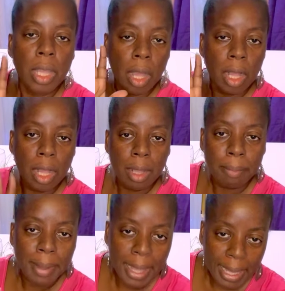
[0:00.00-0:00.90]
all
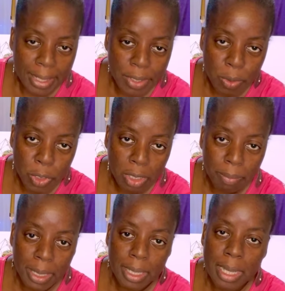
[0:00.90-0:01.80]
my social
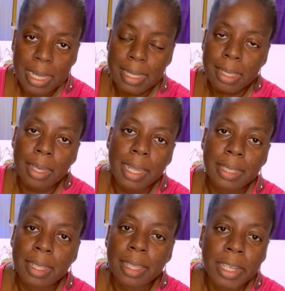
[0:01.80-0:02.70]
media is
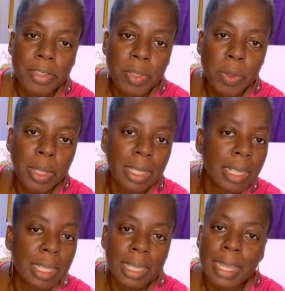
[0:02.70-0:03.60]
connected there, so you could
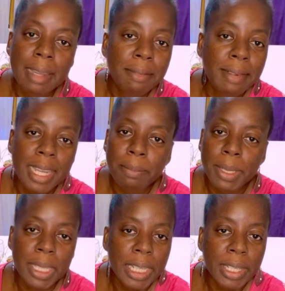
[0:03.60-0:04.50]
click and find
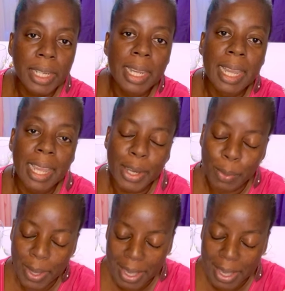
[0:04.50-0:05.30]
me there anyway.